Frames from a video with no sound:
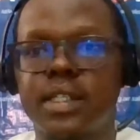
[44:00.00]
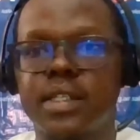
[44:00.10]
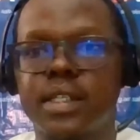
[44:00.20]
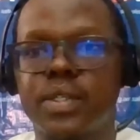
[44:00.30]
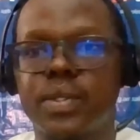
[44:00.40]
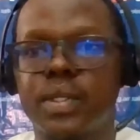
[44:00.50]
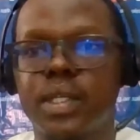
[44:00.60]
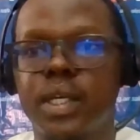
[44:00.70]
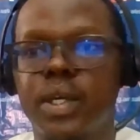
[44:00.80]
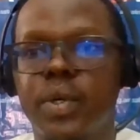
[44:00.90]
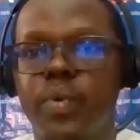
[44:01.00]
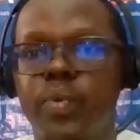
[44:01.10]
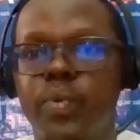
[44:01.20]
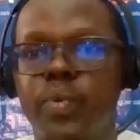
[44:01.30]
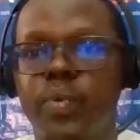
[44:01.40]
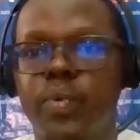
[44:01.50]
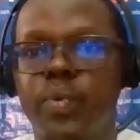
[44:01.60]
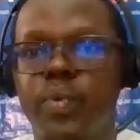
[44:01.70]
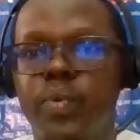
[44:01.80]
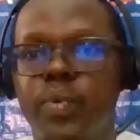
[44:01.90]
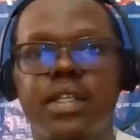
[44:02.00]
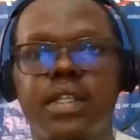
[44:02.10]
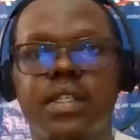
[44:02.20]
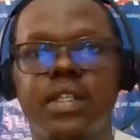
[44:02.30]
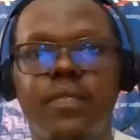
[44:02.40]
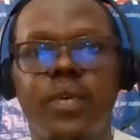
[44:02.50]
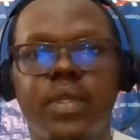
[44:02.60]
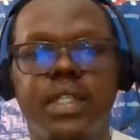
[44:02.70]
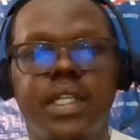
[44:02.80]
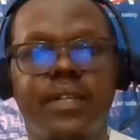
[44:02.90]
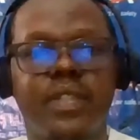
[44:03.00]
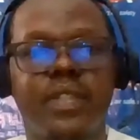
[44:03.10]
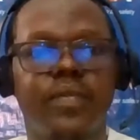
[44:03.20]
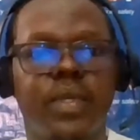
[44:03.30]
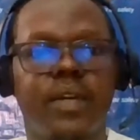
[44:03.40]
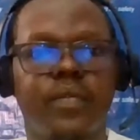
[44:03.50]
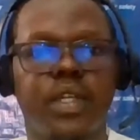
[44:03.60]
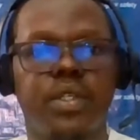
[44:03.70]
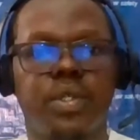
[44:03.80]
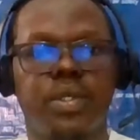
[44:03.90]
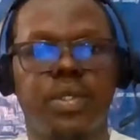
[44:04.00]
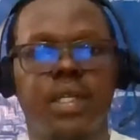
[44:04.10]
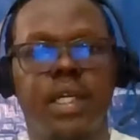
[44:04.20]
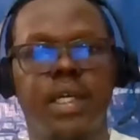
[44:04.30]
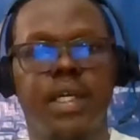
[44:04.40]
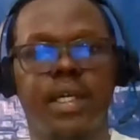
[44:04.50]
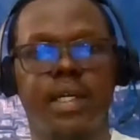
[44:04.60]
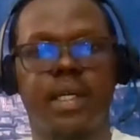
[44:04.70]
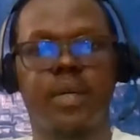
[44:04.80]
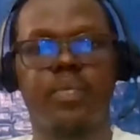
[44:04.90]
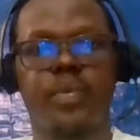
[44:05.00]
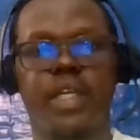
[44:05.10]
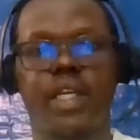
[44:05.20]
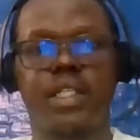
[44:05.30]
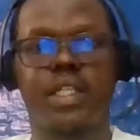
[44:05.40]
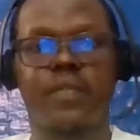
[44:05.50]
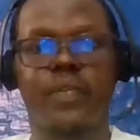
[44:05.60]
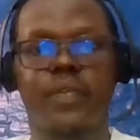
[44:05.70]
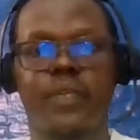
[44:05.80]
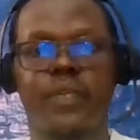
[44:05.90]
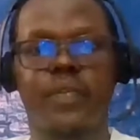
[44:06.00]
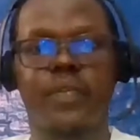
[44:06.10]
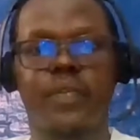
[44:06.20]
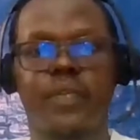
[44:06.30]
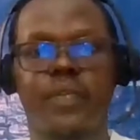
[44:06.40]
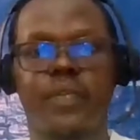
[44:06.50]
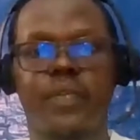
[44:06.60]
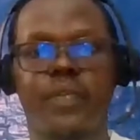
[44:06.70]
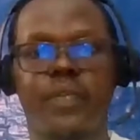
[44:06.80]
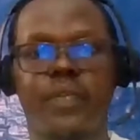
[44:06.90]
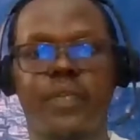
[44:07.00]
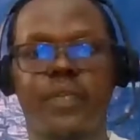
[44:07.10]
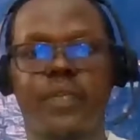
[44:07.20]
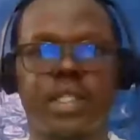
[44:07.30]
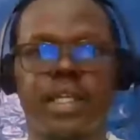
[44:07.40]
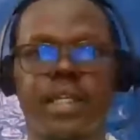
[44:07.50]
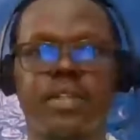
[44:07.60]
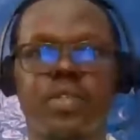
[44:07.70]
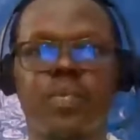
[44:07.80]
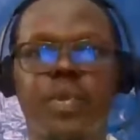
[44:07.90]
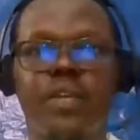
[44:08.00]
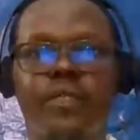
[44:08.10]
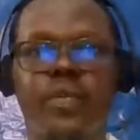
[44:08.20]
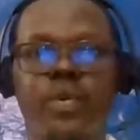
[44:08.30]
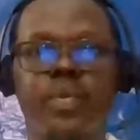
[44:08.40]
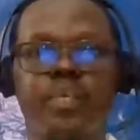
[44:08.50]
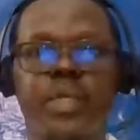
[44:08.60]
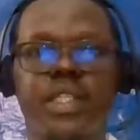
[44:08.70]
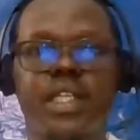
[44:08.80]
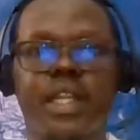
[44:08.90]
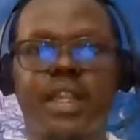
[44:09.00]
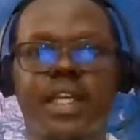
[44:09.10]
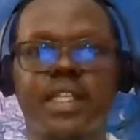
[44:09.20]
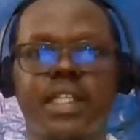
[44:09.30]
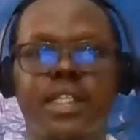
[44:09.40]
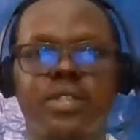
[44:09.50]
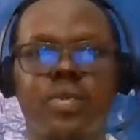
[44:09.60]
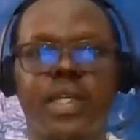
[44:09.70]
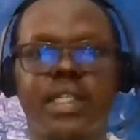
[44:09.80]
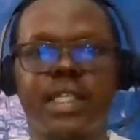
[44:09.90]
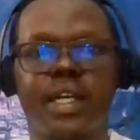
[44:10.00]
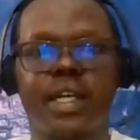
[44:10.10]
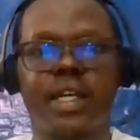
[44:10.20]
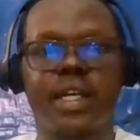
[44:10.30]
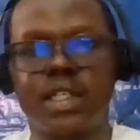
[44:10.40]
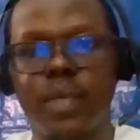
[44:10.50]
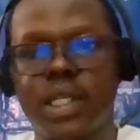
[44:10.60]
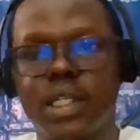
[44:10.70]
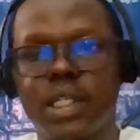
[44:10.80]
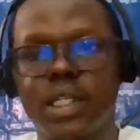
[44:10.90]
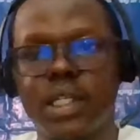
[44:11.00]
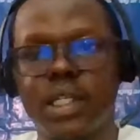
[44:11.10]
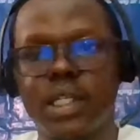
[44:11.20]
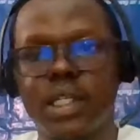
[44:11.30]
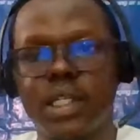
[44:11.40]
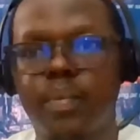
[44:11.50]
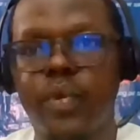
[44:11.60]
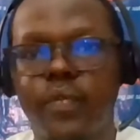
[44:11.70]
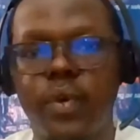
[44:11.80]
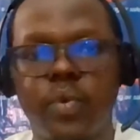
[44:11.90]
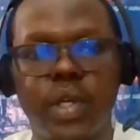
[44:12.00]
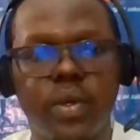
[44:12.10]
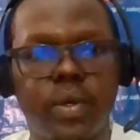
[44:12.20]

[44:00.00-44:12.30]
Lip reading: session, which is the draft civil aviation air traffic services regulations, resuming from 10:30. So let's have a 30 minutes break before we